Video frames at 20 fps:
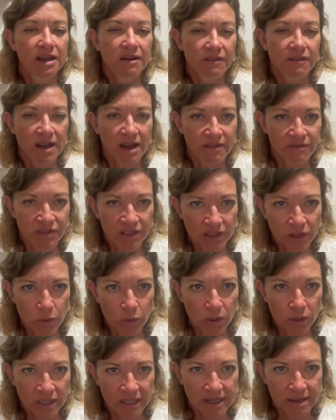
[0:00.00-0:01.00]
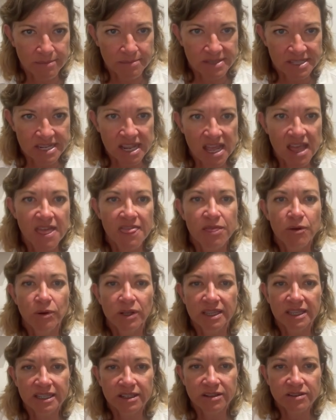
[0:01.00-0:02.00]
of the lower limbs. They're a
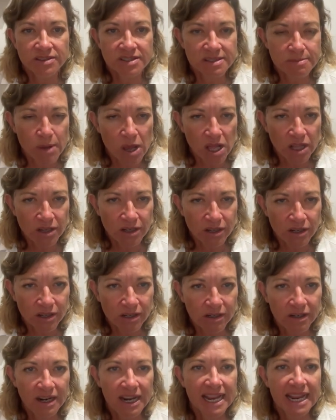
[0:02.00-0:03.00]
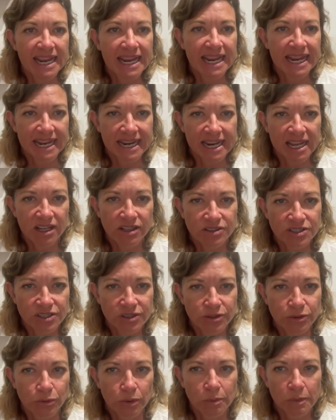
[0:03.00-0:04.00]
little smaller in
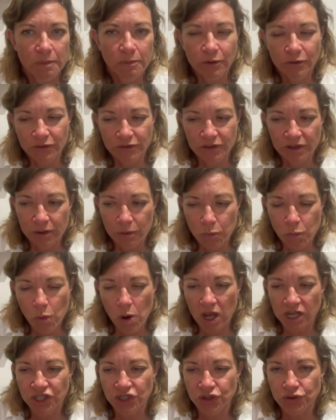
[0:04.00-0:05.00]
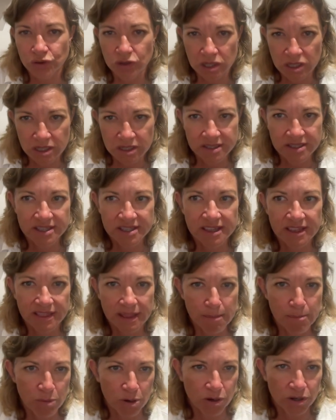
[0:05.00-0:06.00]
L2, where we moved rostral to the
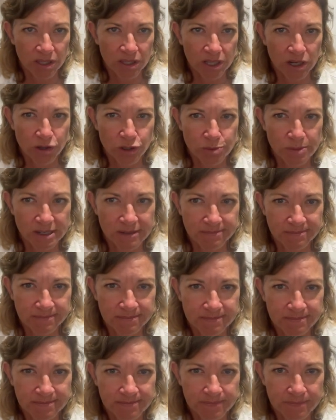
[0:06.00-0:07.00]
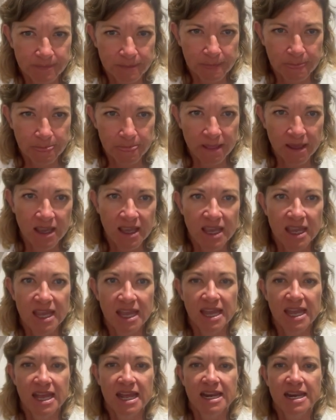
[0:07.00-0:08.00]
lumbar enlargement.
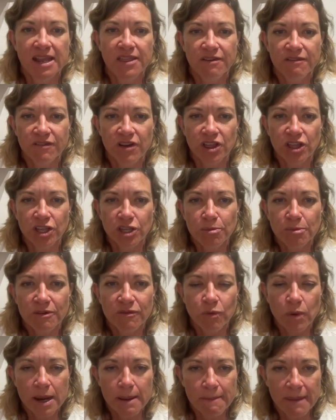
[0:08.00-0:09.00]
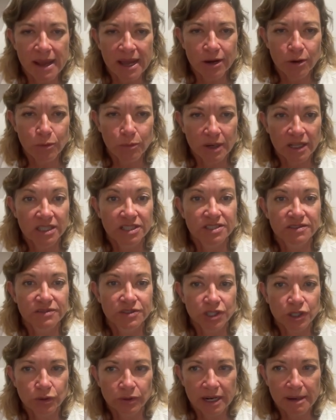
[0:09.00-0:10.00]
Now, the volume of white matter relative
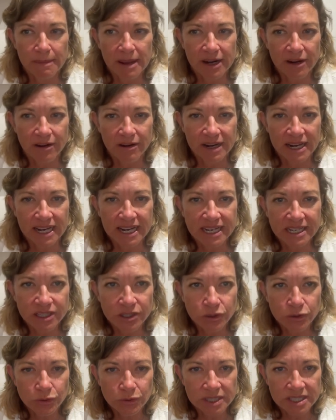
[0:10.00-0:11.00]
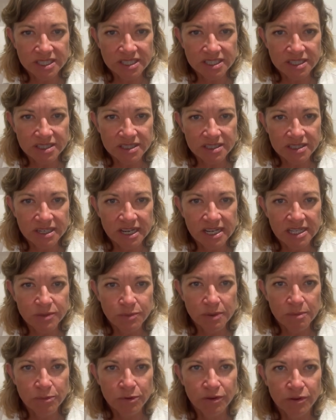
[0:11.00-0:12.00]
to gray matter increases as
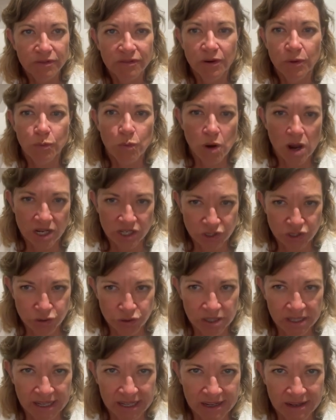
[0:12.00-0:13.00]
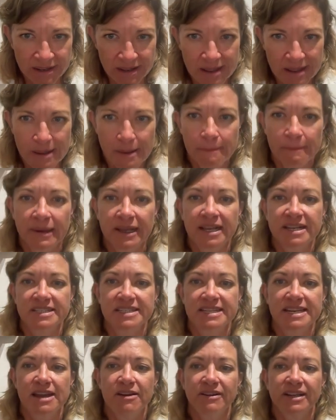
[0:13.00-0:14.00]
we move rostrally, because
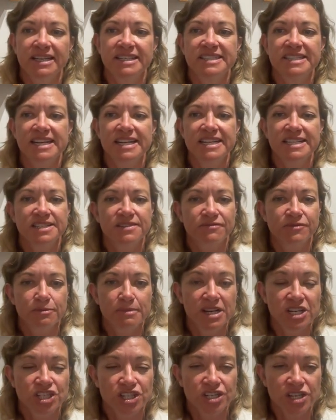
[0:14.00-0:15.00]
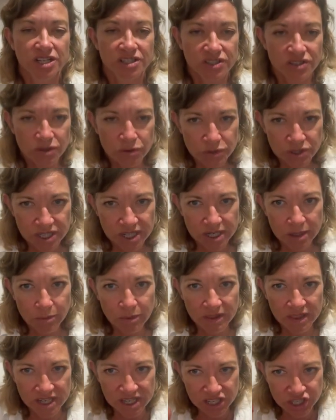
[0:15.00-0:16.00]
now it contains information associated
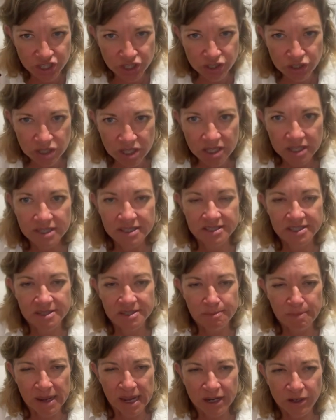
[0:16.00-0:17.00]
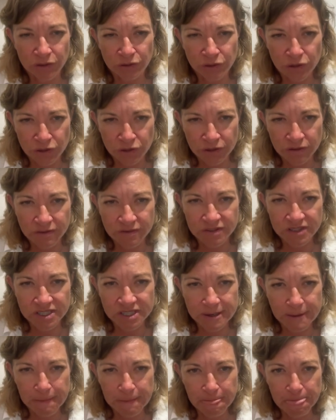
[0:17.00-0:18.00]
with additional spinal
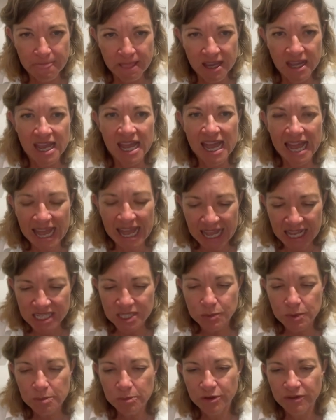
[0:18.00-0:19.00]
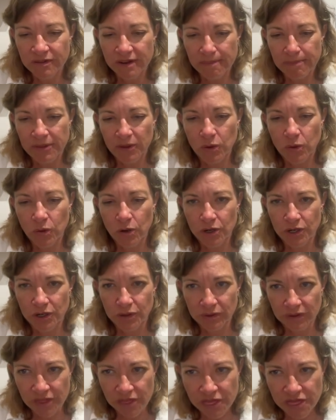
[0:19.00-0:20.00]
nerves. As we move up the cord, you
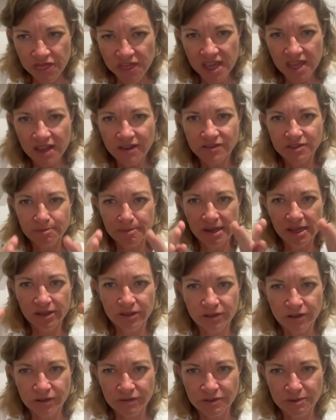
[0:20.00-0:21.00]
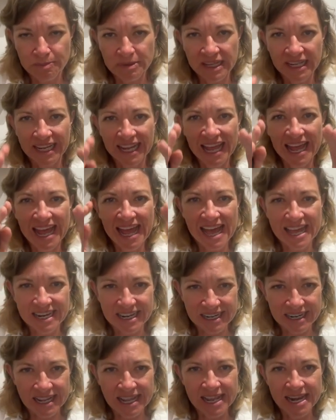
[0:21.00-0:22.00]
can think of spinal nerves being
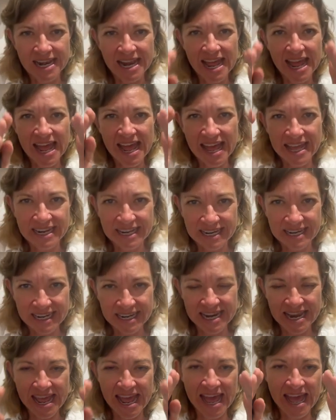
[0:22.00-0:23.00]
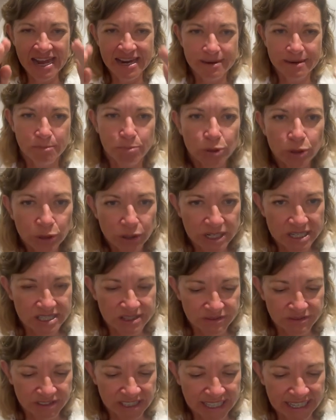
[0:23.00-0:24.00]
added and added and added
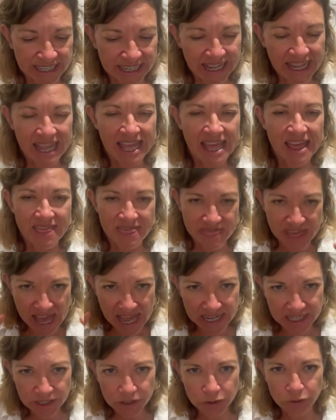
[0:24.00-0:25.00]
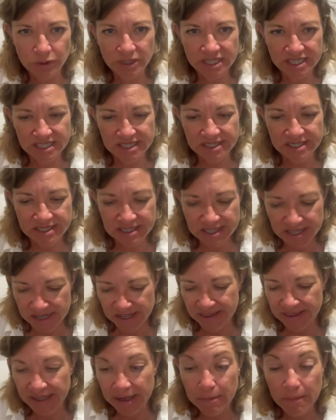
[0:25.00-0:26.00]
progressively. That increases
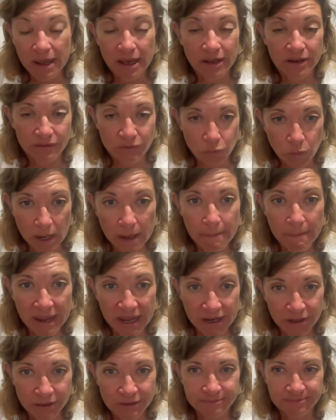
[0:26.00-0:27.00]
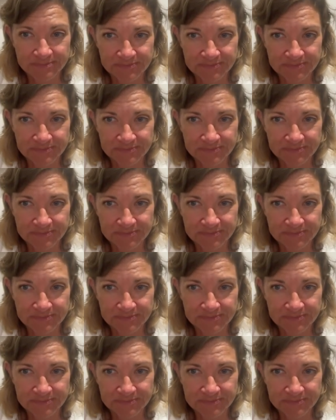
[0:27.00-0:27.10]
the amount of white matter.